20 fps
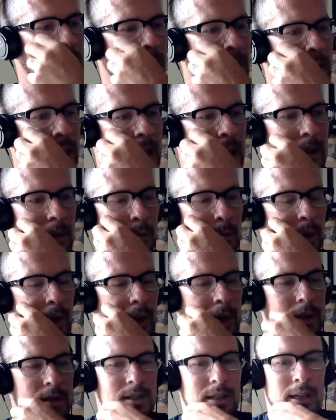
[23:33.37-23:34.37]
looking at the
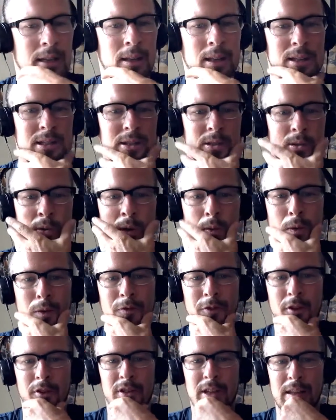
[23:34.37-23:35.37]
place, and this is when we
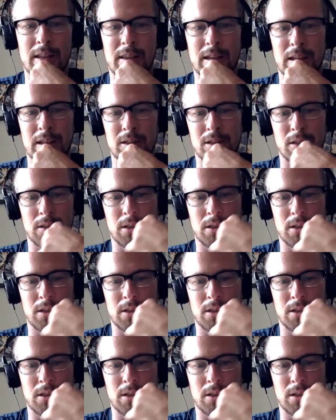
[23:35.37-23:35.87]
first got the